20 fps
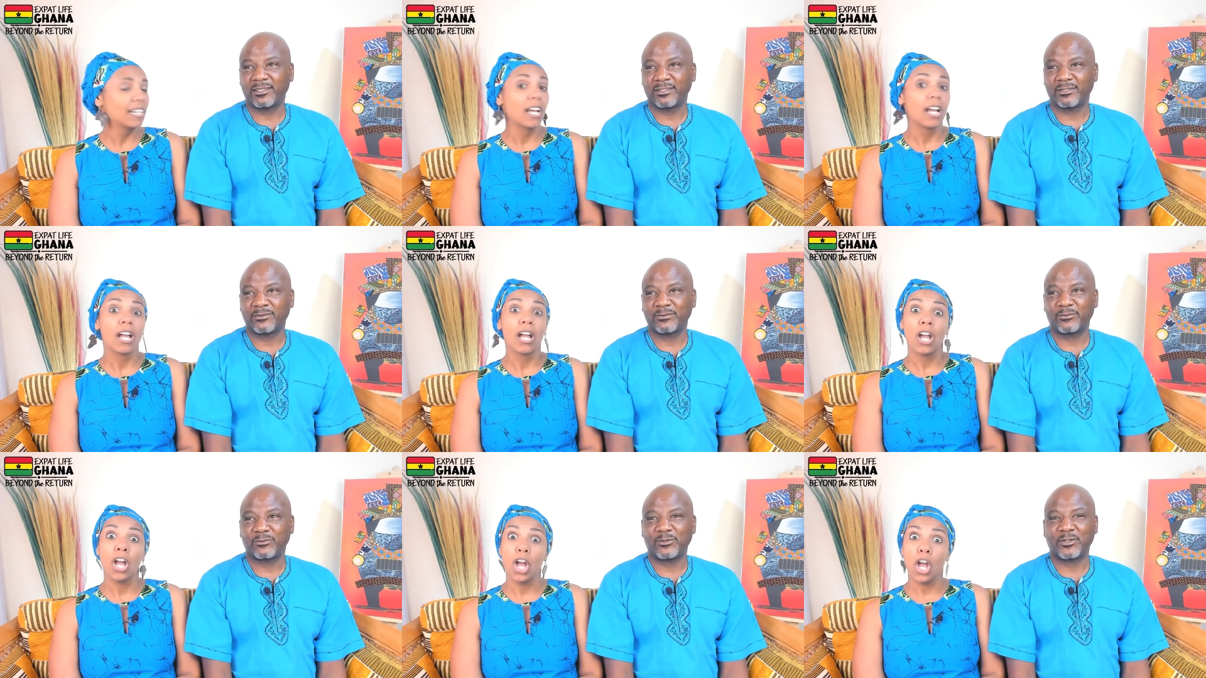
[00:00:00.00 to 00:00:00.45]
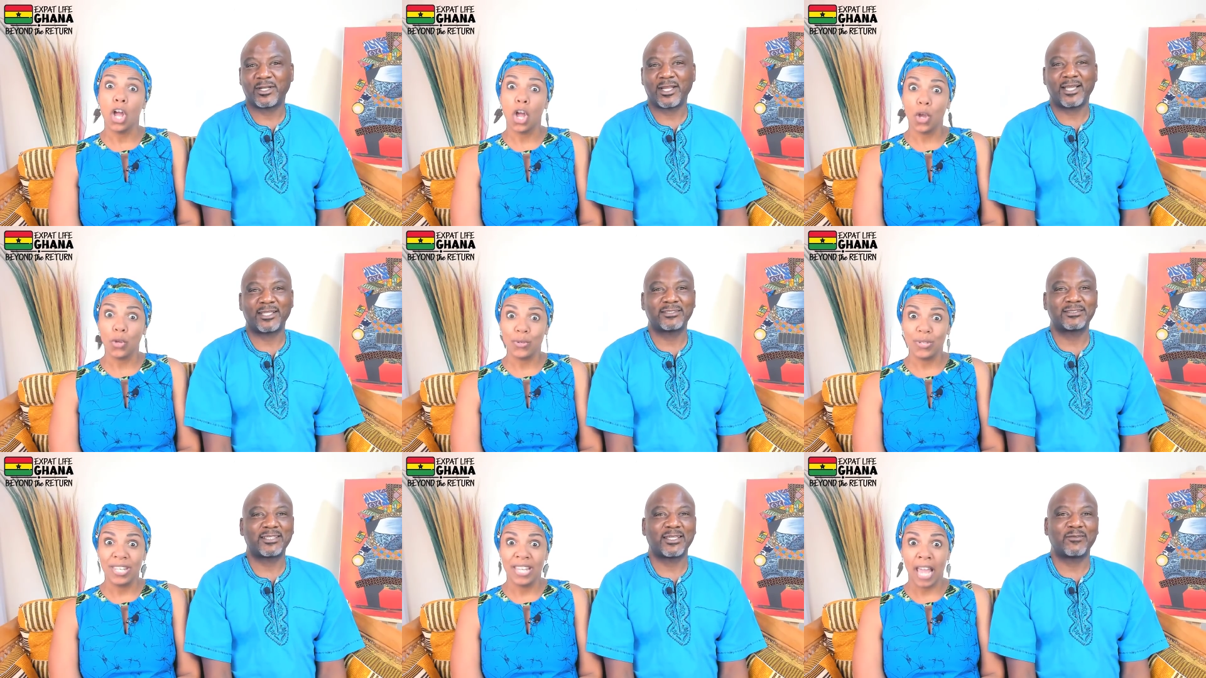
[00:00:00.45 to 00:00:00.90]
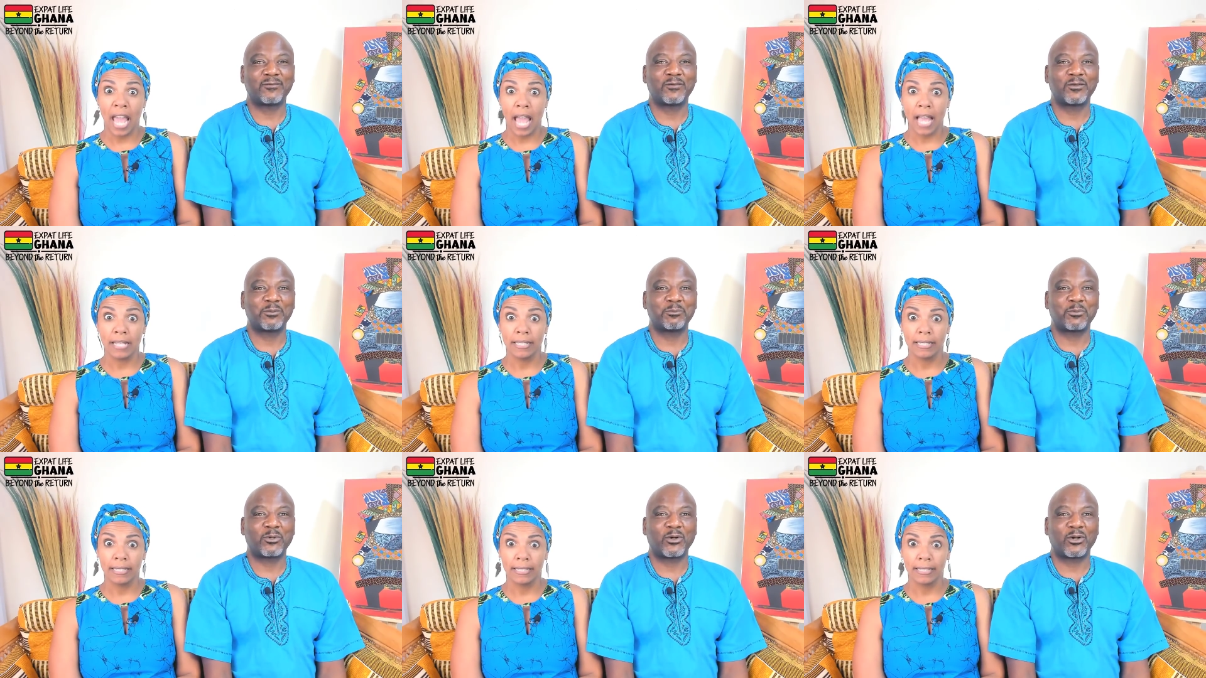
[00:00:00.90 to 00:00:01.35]
Speaker 1: When I say
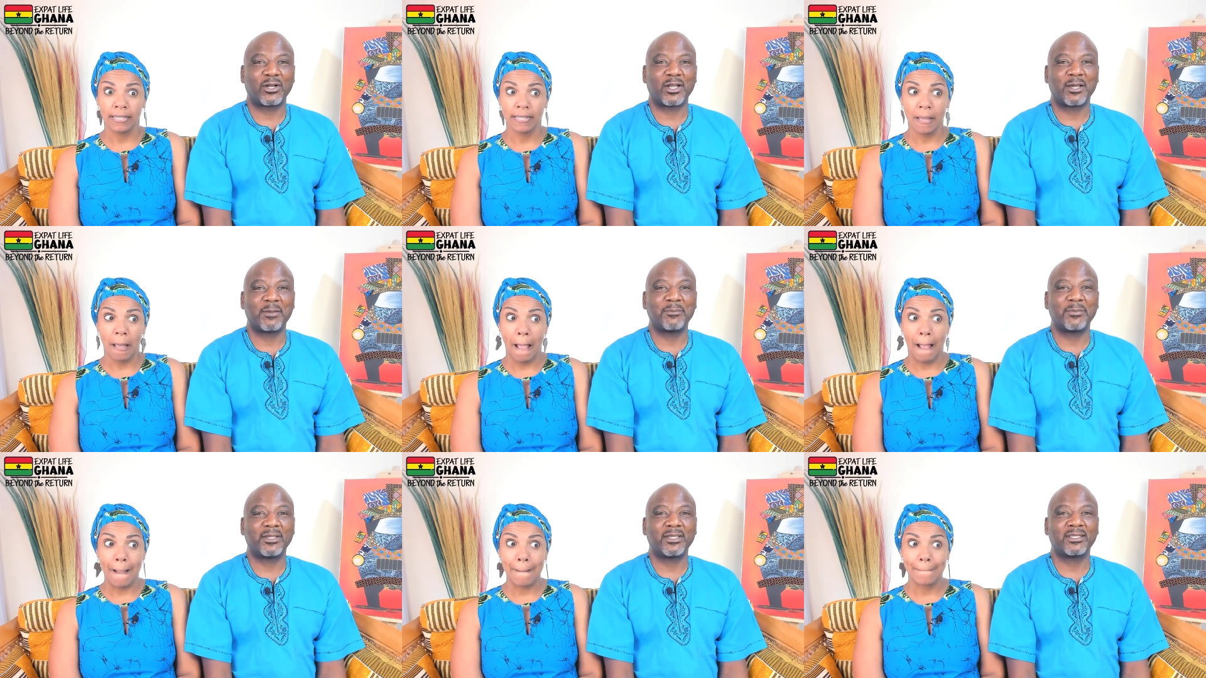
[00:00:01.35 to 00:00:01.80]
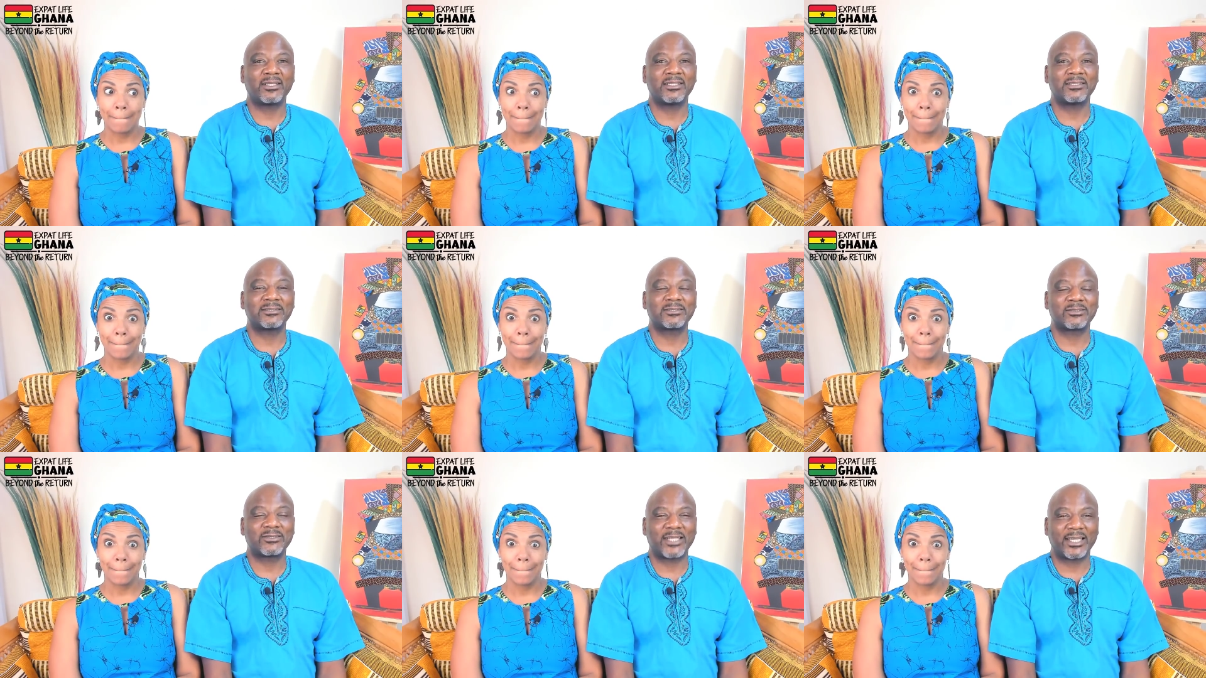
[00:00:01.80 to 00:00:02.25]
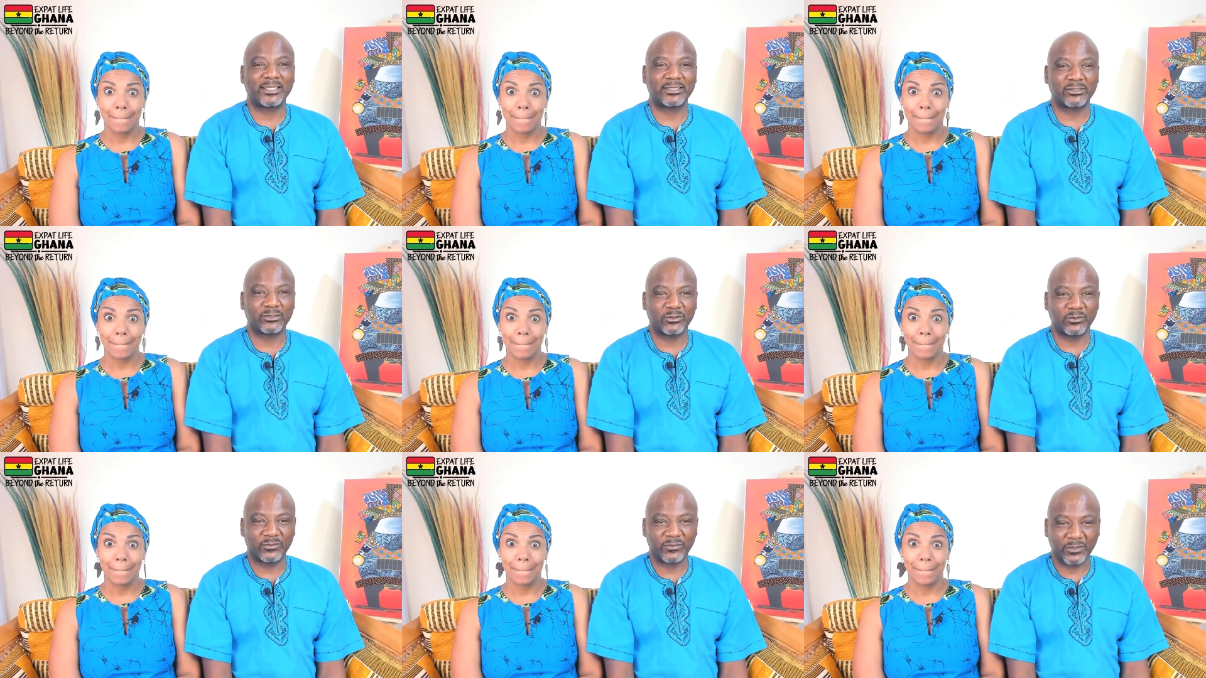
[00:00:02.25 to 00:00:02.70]
football, I mean international
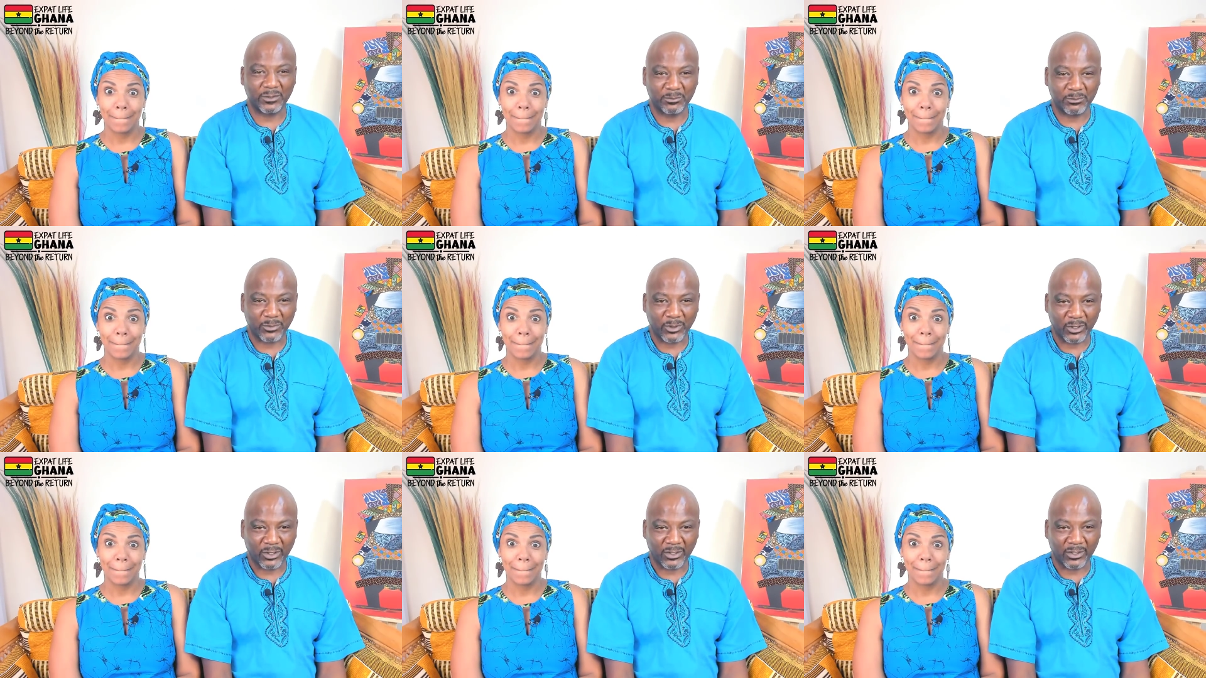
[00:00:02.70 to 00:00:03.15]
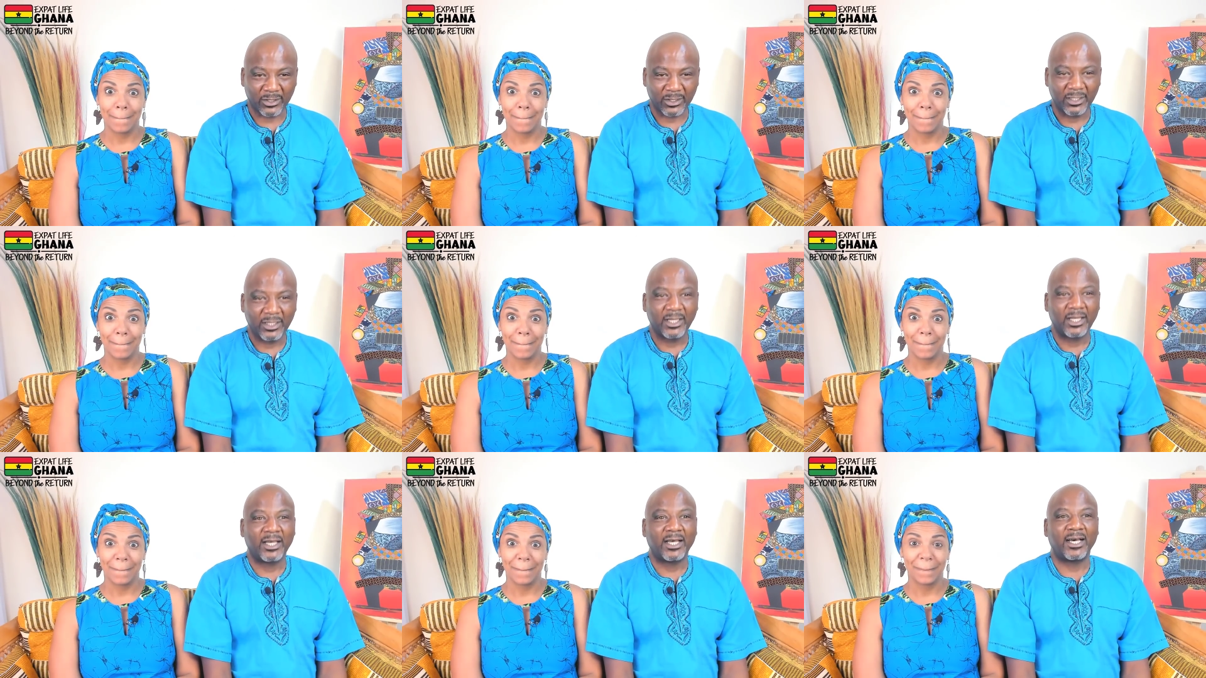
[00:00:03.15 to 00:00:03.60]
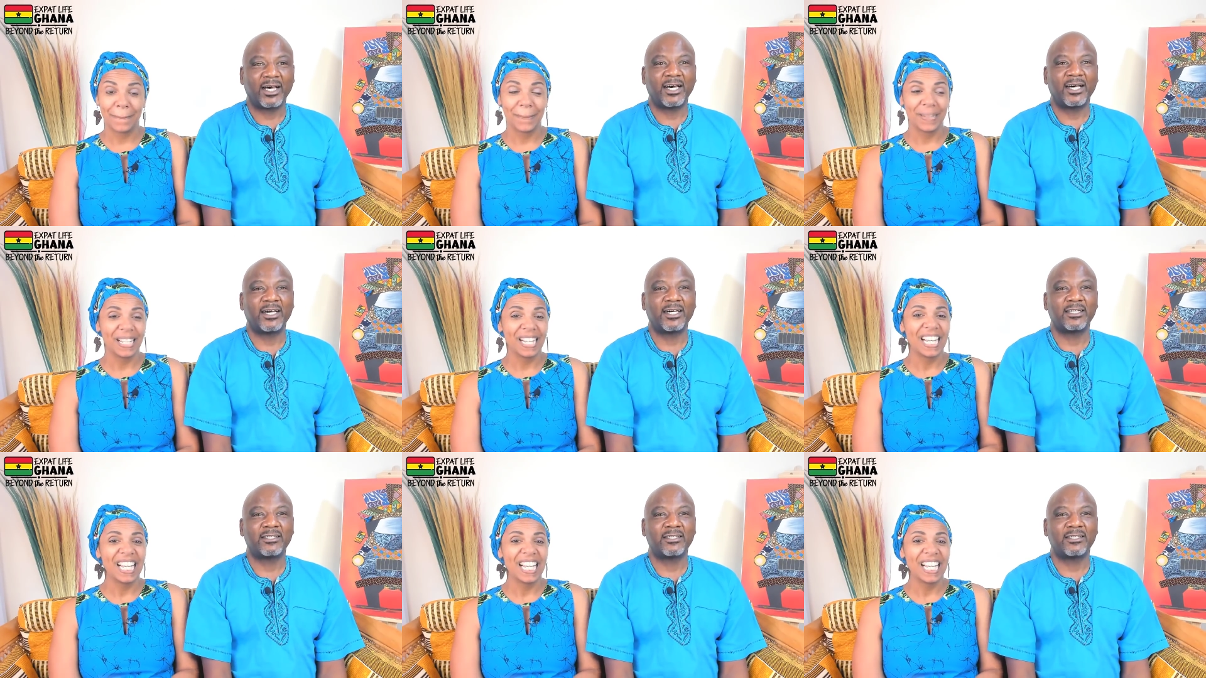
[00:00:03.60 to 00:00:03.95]
football. Uh,